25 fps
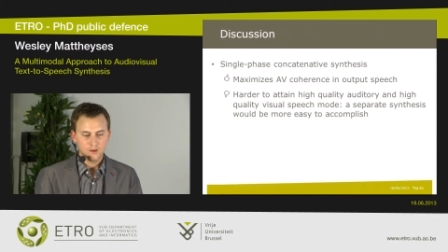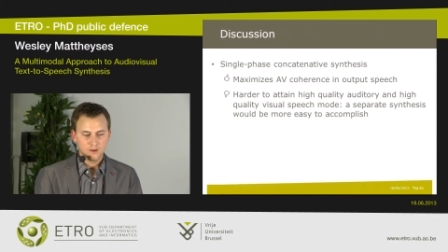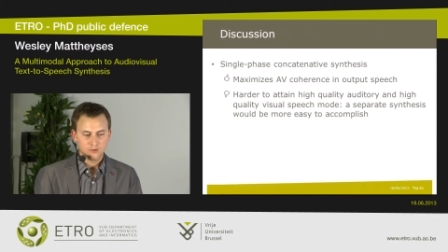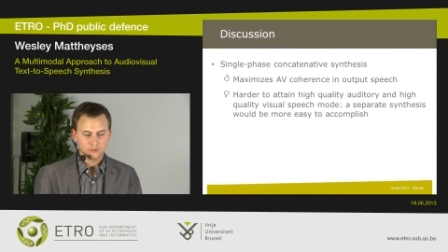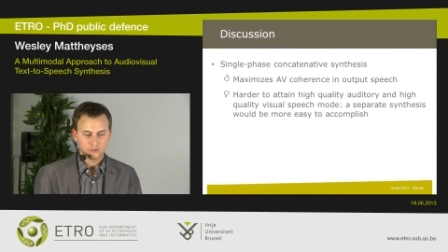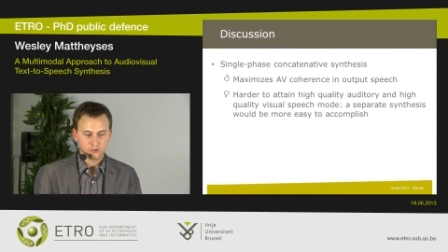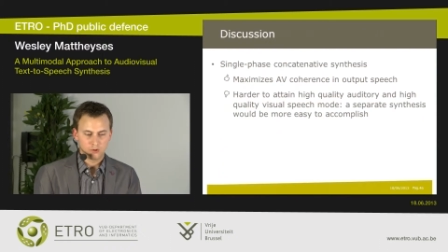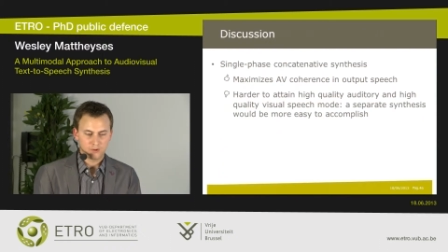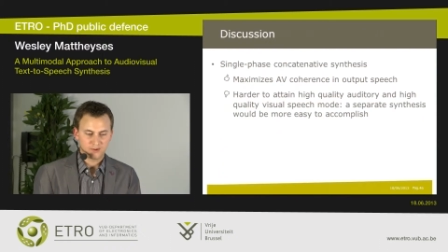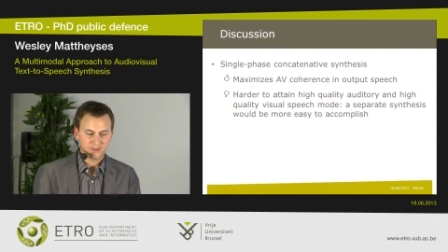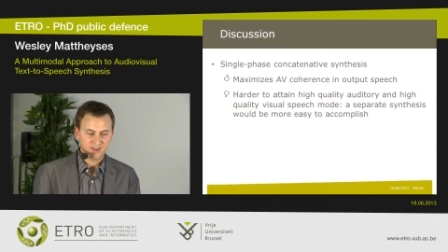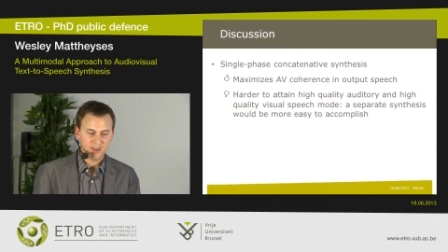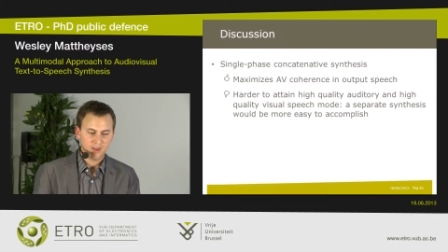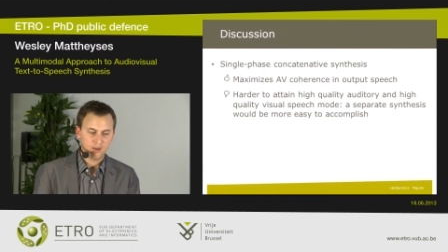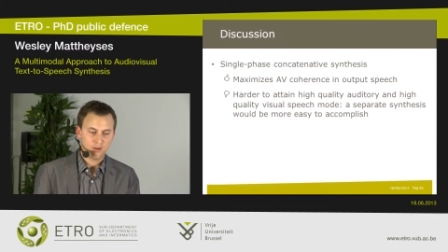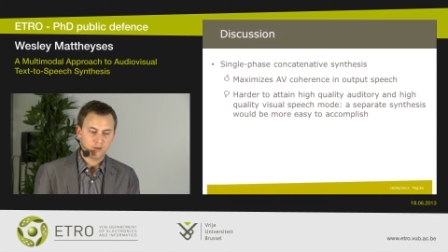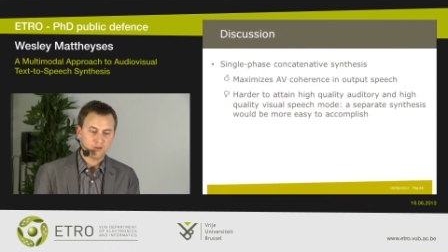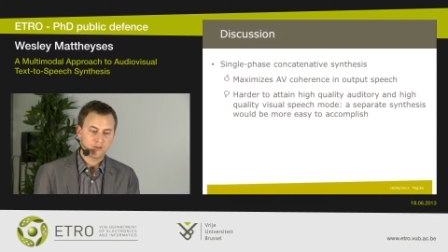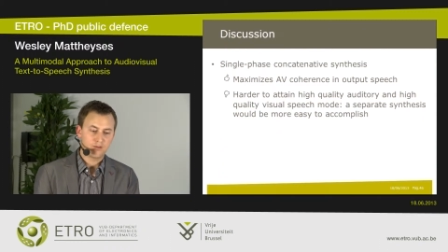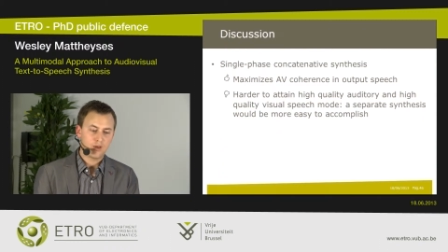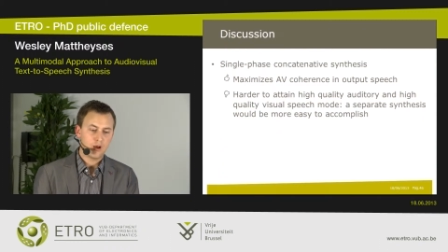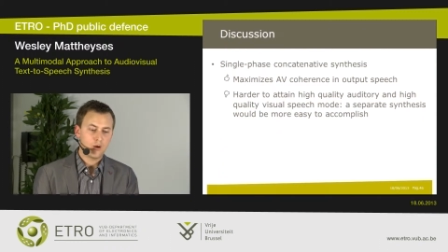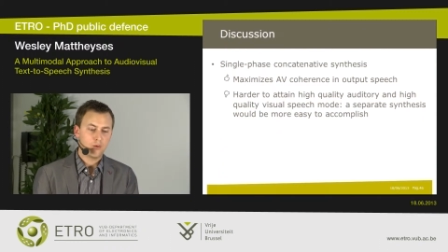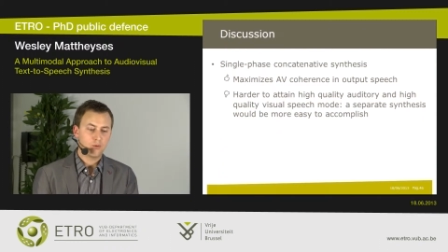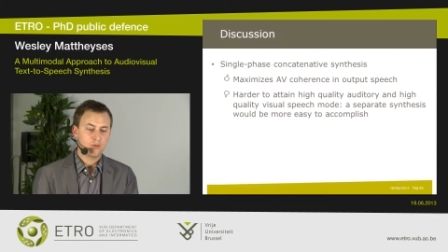So okay,
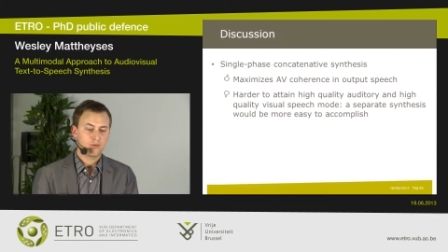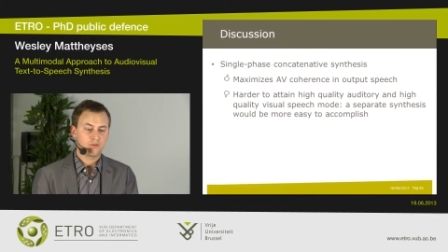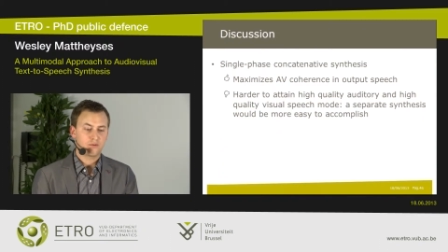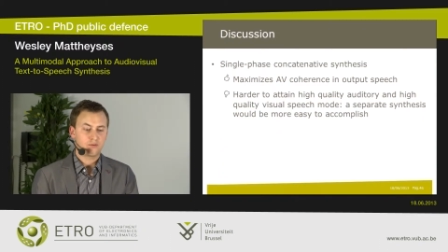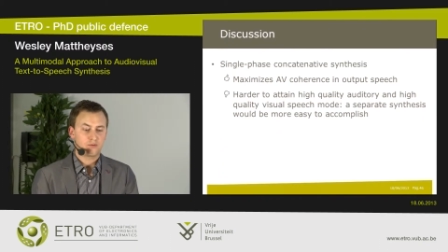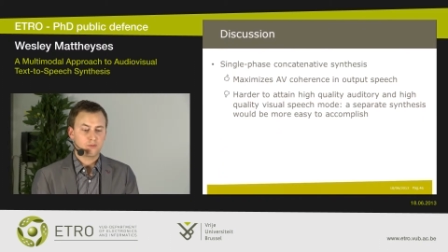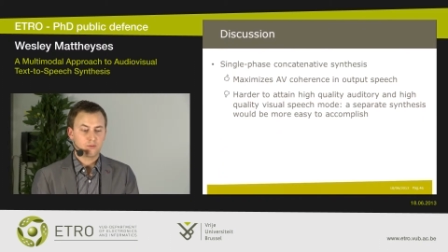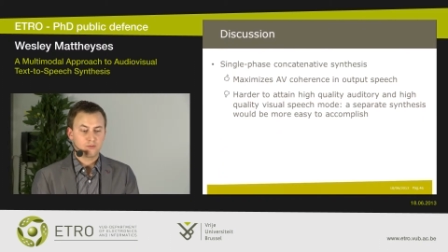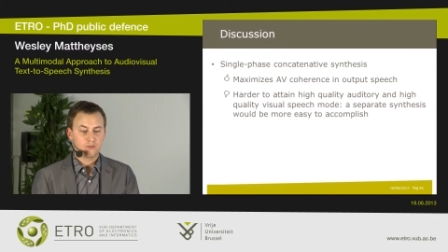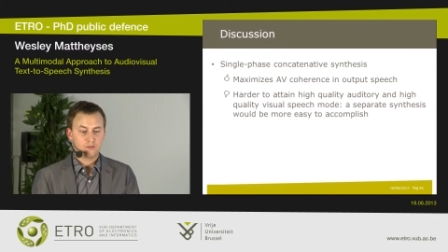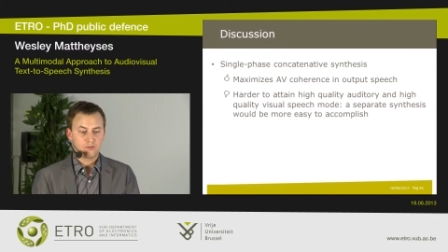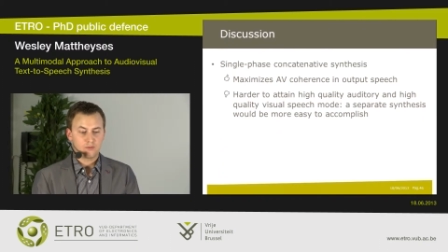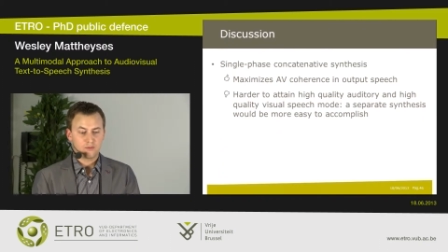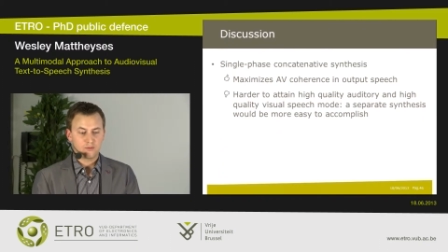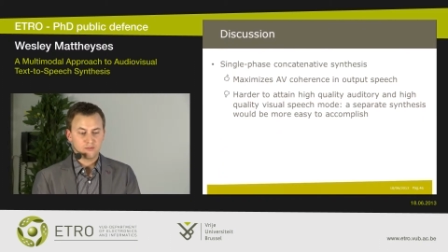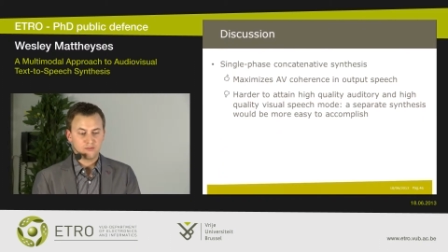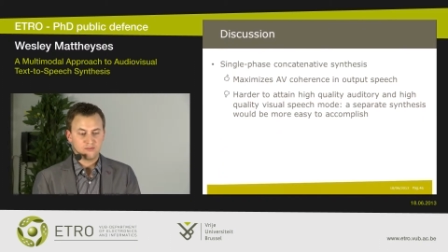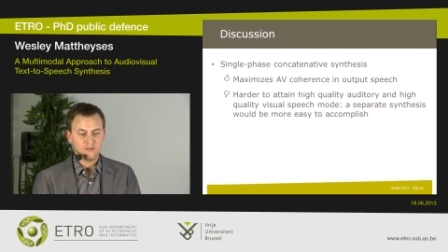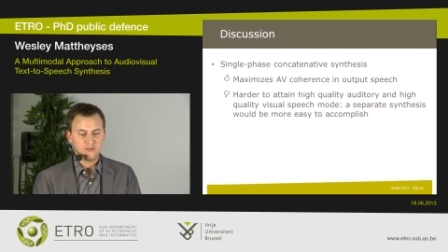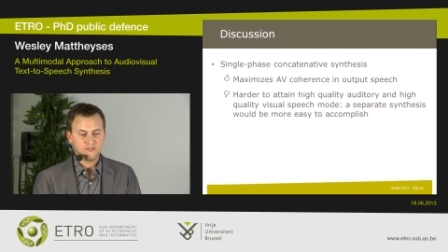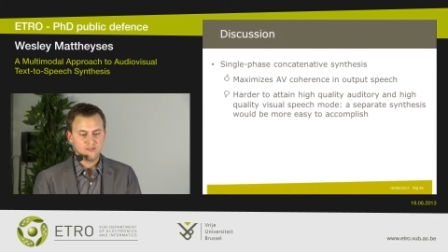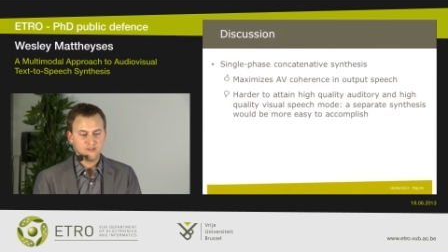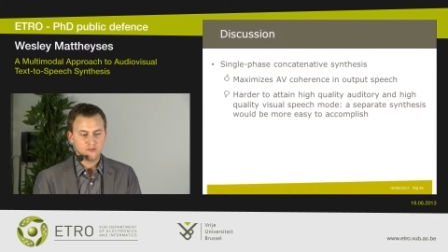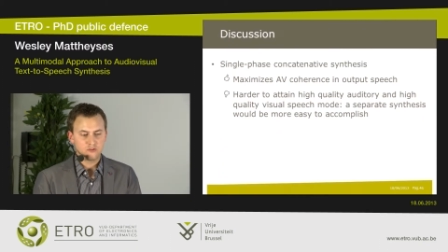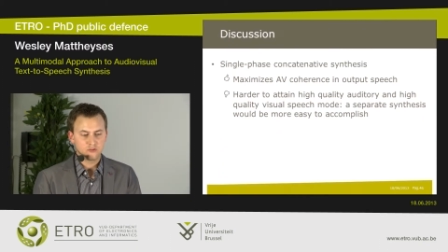now
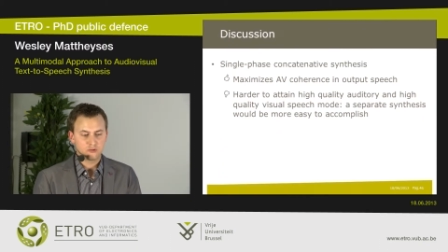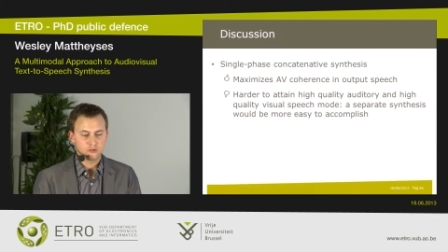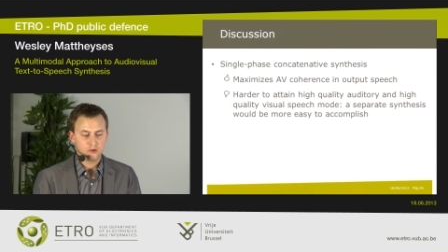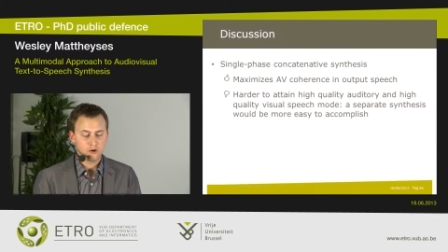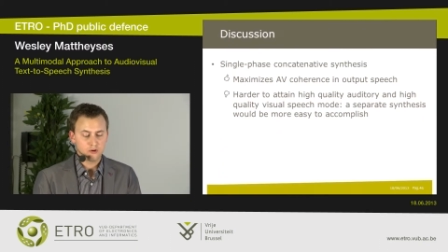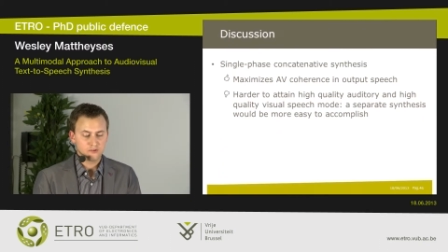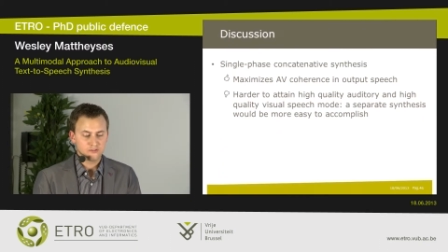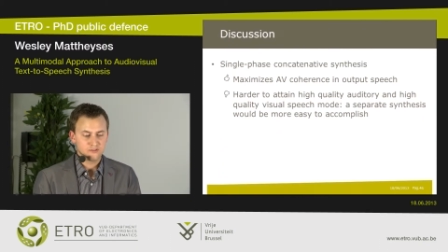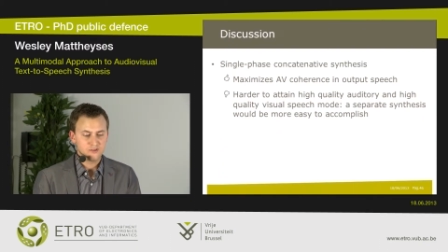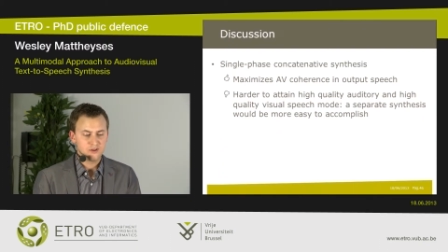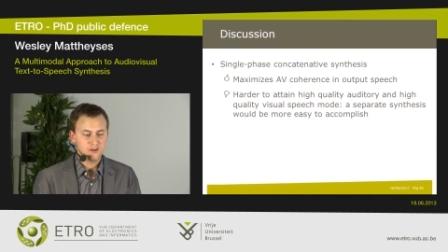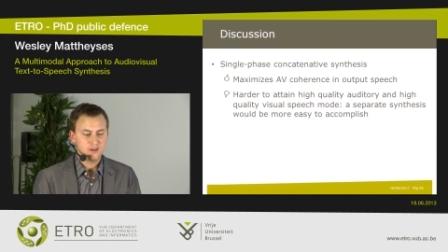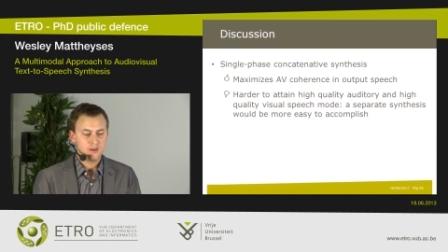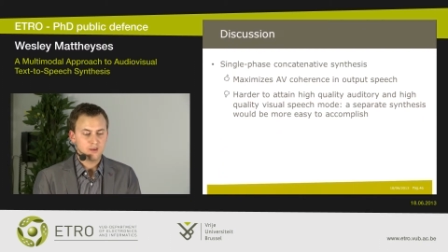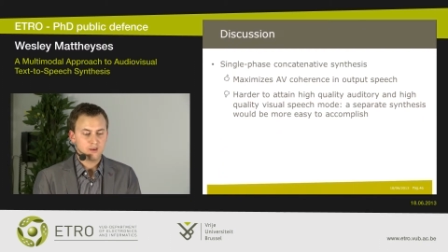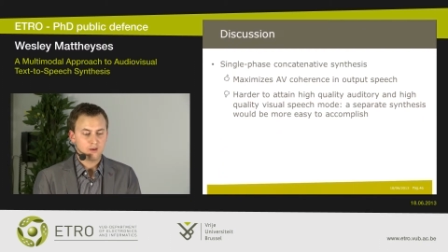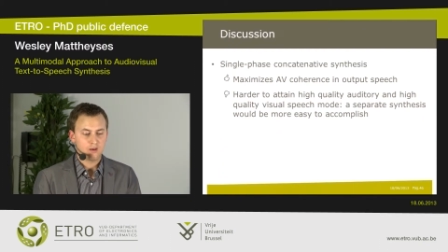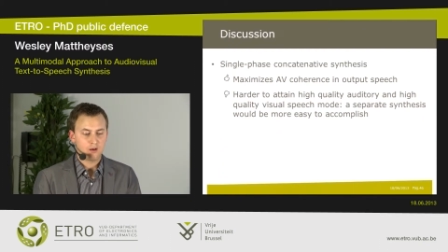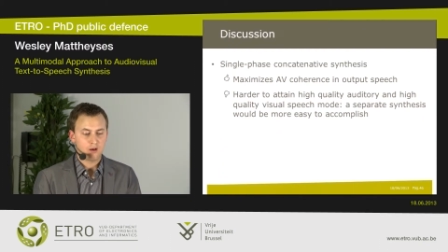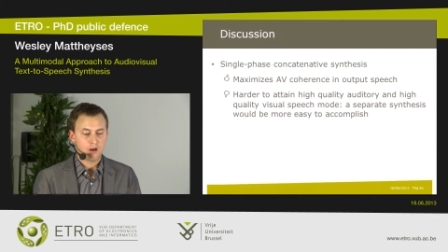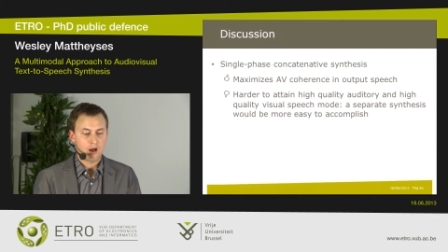this is shortly